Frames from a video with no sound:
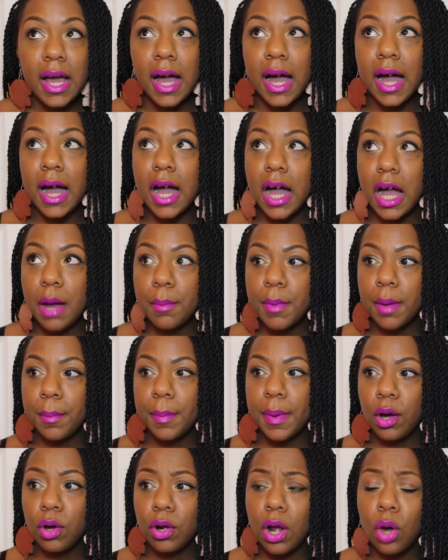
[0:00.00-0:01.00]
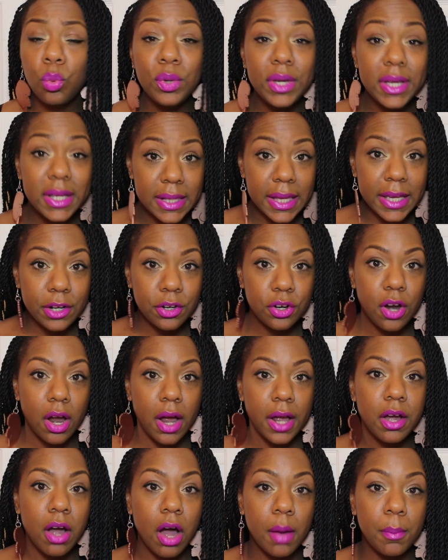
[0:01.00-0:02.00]
About a week later,
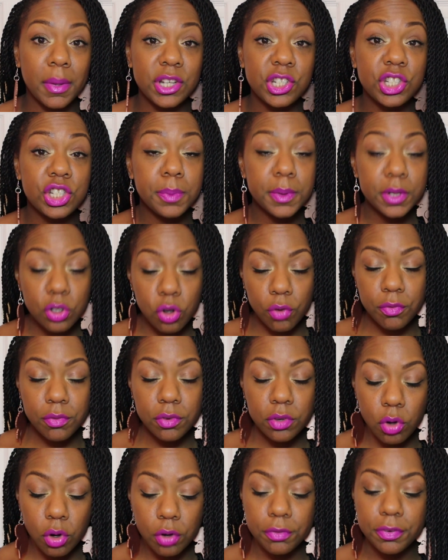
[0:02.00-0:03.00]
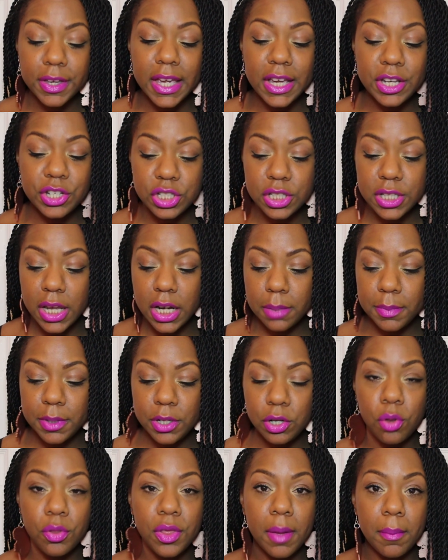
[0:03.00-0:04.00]
I got my shipping notification letting
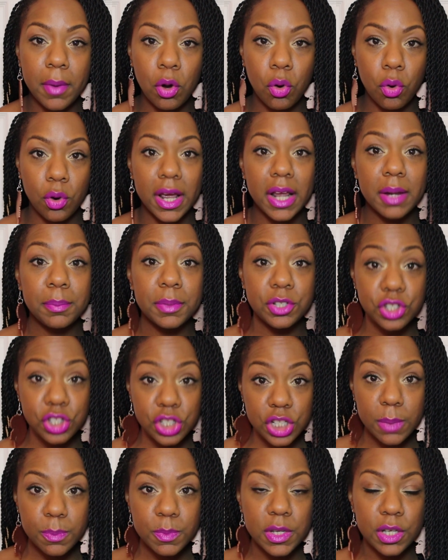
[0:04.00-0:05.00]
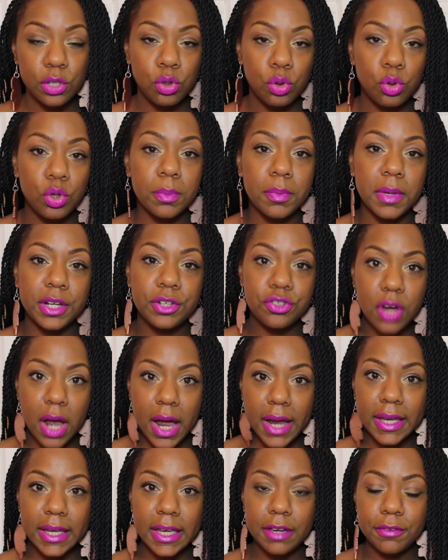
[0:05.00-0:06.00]
me know that my order had been shipped, including my
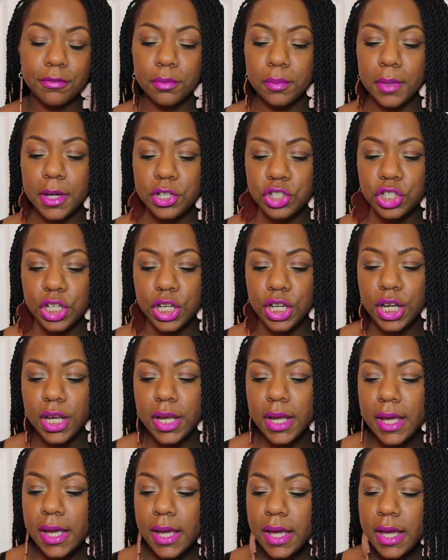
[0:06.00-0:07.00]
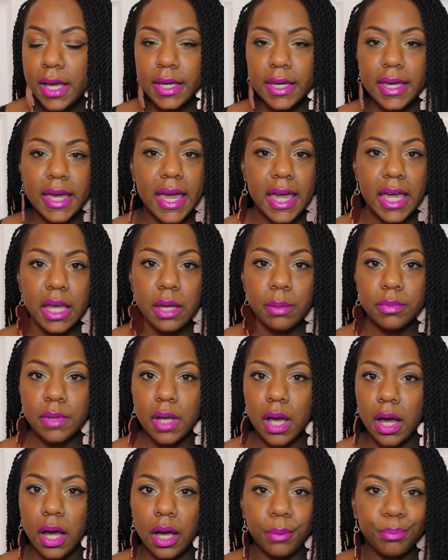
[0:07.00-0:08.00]
tracking information. Came,
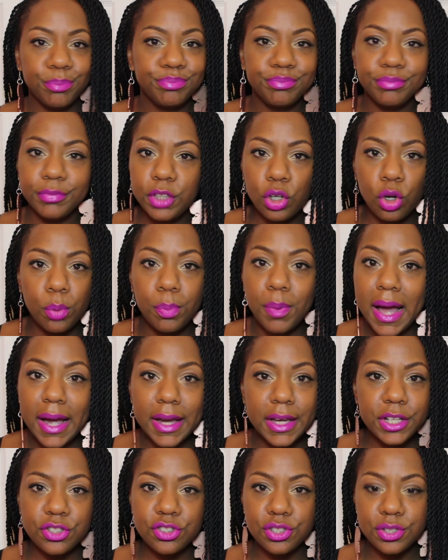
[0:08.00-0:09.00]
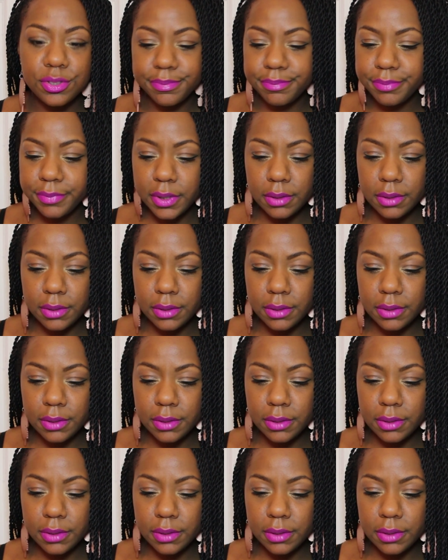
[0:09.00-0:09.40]
packaged